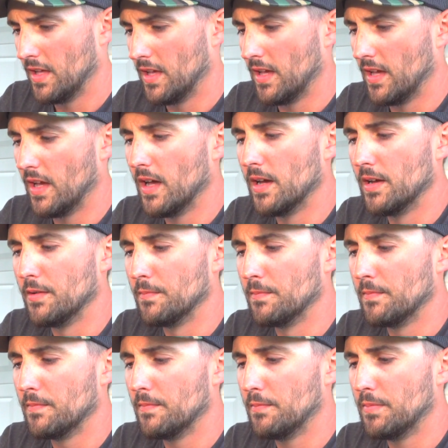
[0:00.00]

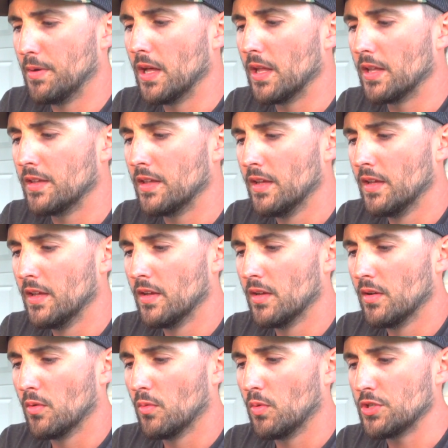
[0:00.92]
But
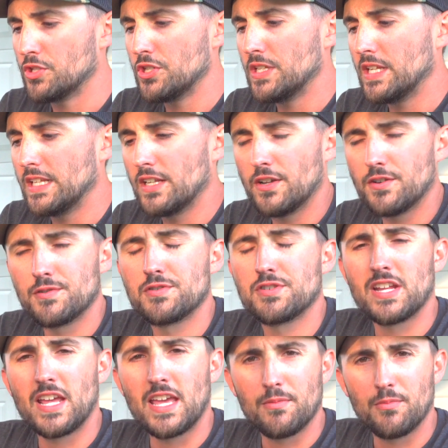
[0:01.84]
what you need to
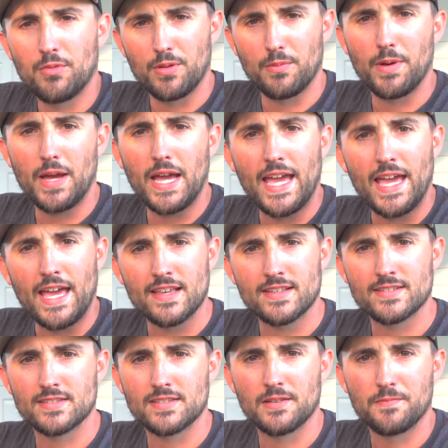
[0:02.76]
understand with a
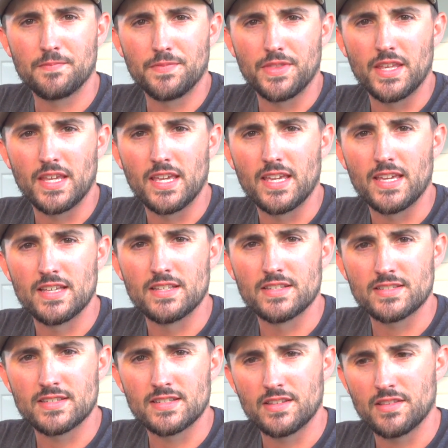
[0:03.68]
bass
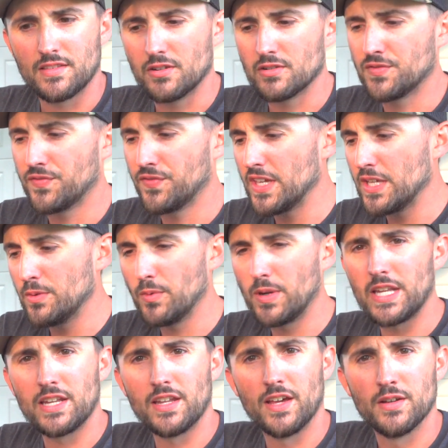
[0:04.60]
is there's feed
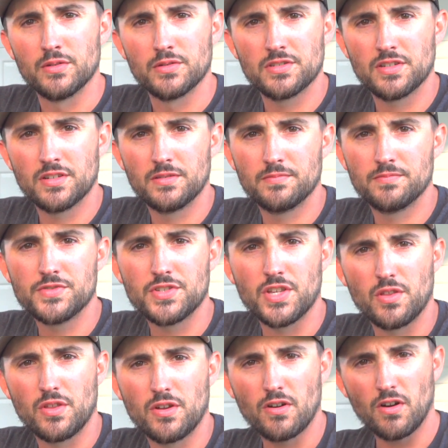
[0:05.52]
windows.
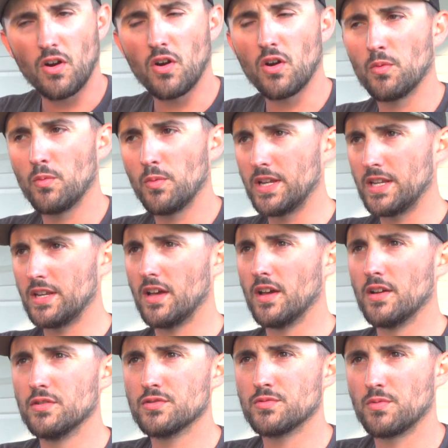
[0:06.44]
So there are
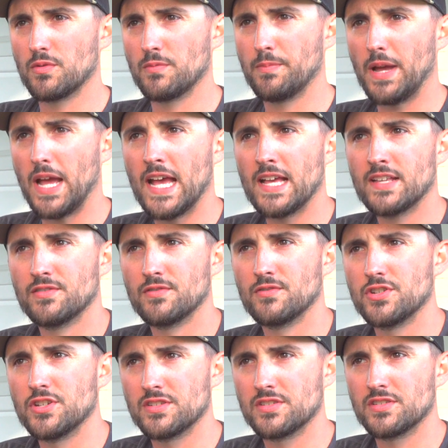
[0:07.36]
windows where bass are
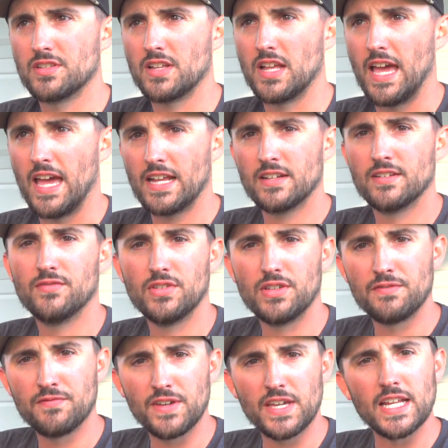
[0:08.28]
just
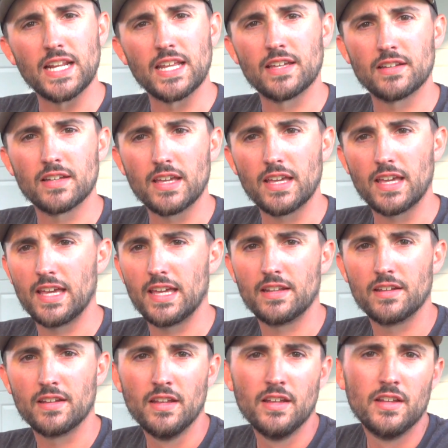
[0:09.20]
actively feeding,
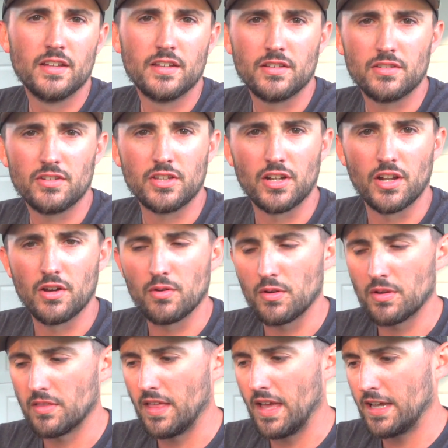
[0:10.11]
and you
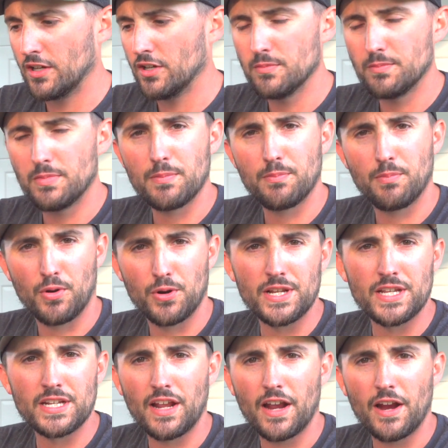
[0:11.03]
know that could be
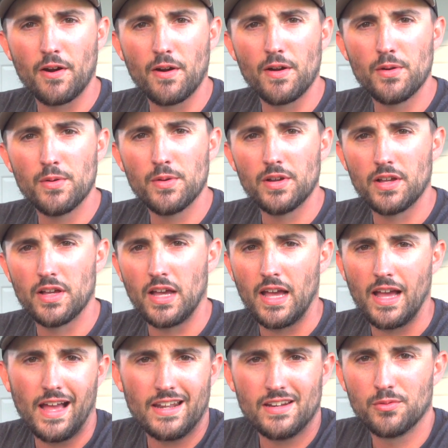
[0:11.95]
pretty narrow,
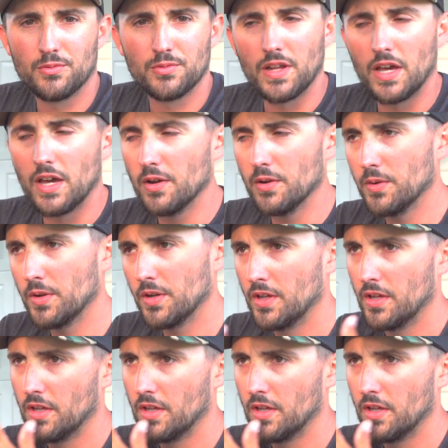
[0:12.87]
I don't know,